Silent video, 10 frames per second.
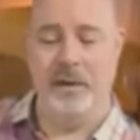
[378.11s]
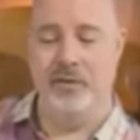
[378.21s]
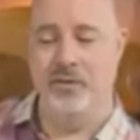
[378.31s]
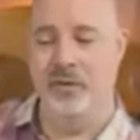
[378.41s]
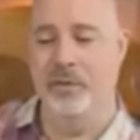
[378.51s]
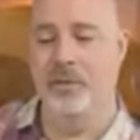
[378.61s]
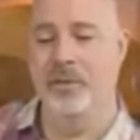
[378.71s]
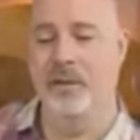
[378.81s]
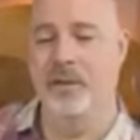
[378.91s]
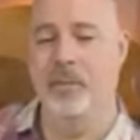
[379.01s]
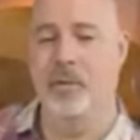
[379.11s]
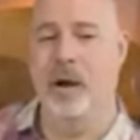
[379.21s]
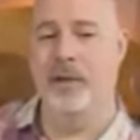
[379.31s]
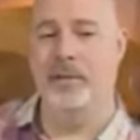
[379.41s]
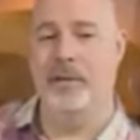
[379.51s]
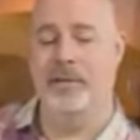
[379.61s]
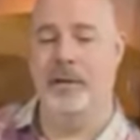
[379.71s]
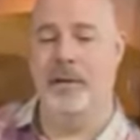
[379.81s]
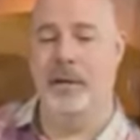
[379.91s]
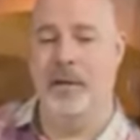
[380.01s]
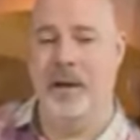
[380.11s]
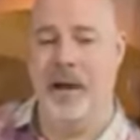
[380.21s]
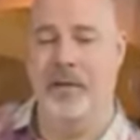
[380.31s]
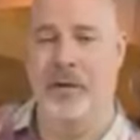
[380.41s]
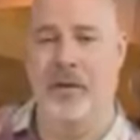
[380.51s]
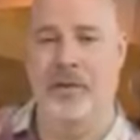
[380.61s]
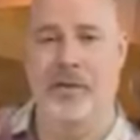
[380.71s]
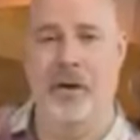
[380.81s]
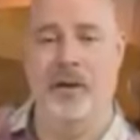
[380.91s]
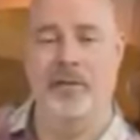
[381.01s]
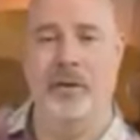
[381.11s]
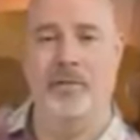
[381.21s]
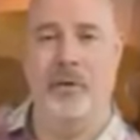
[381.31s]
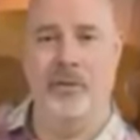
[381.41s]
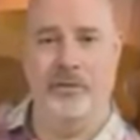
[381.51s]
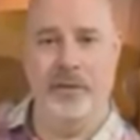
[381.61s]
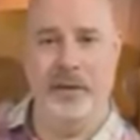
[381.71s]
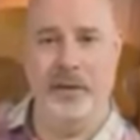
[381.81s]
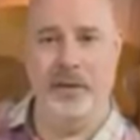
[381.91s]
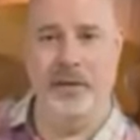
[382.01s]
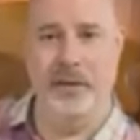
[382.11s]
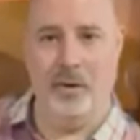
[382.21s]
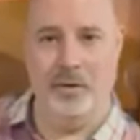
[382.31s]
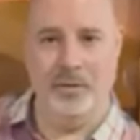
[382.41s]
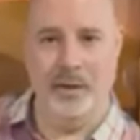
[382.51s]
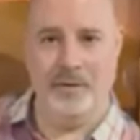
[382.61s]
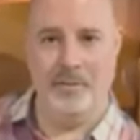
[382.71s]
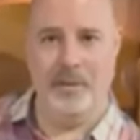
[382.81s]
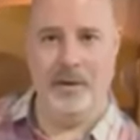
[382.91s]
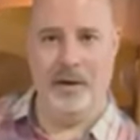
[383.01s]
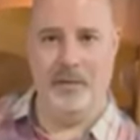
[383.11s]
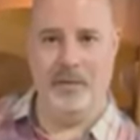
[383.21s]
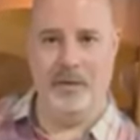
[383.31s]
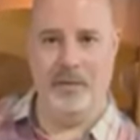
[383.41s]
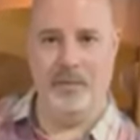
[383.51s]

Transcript: Jesus was in the process at, on the cross of fulfilling the Old Testament covenant